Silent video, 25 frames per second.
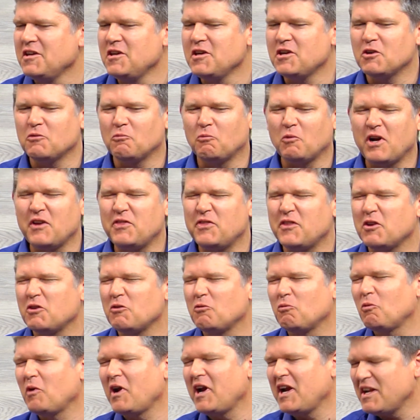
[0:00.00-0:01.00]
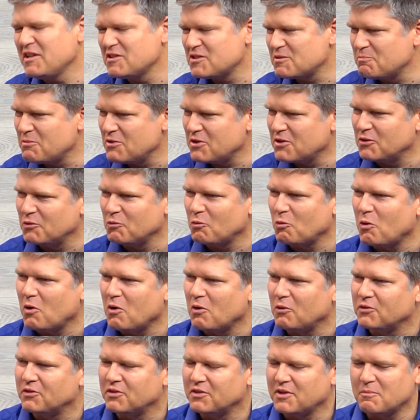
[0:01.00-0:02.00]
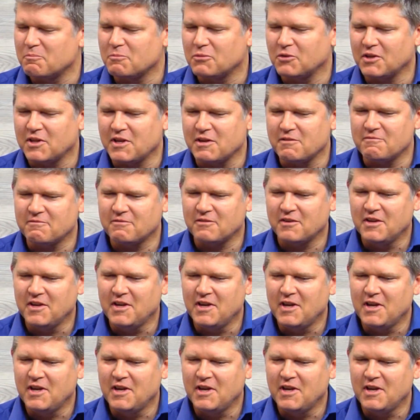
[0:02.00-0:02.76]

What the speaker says: You can write the greatest book in the world, I believe,